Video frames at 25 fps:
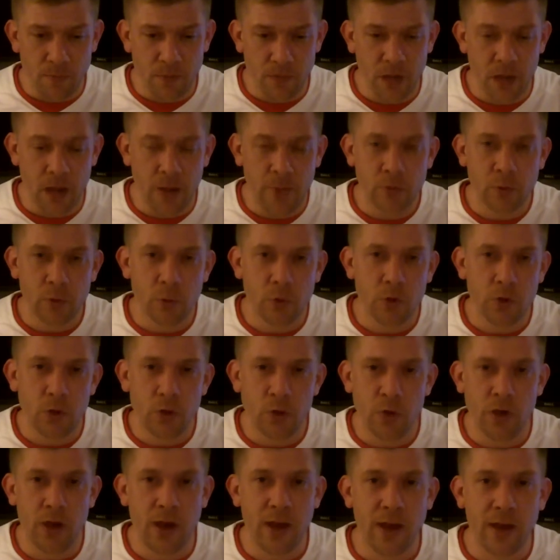times where
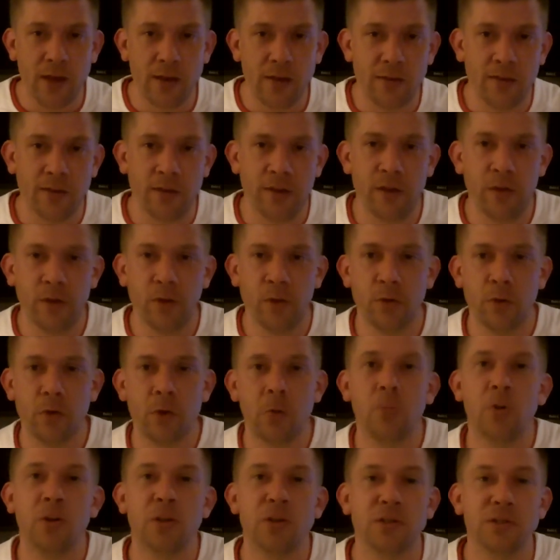you can't kill
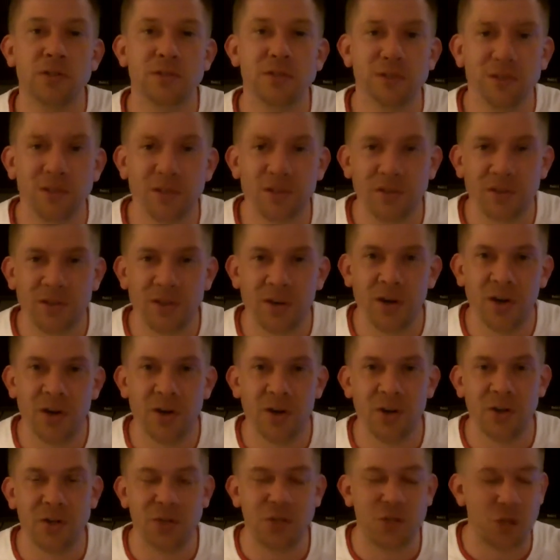your peasants or
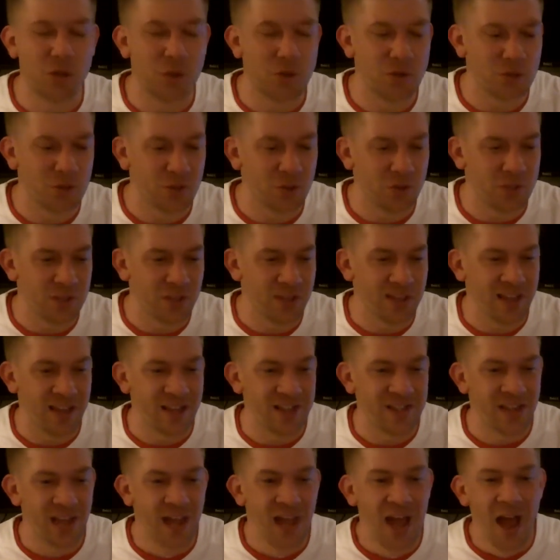those sorts of
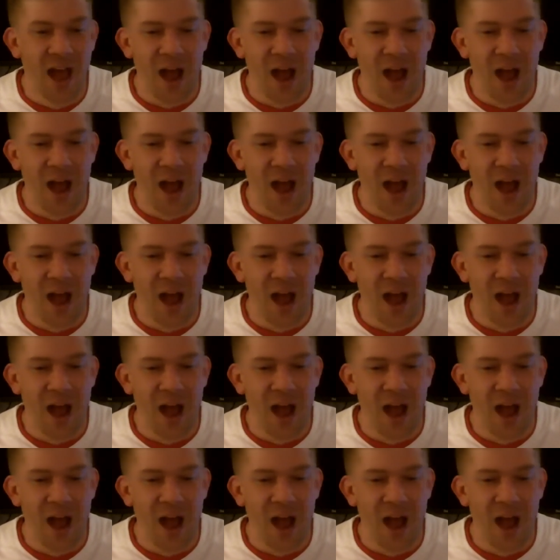things.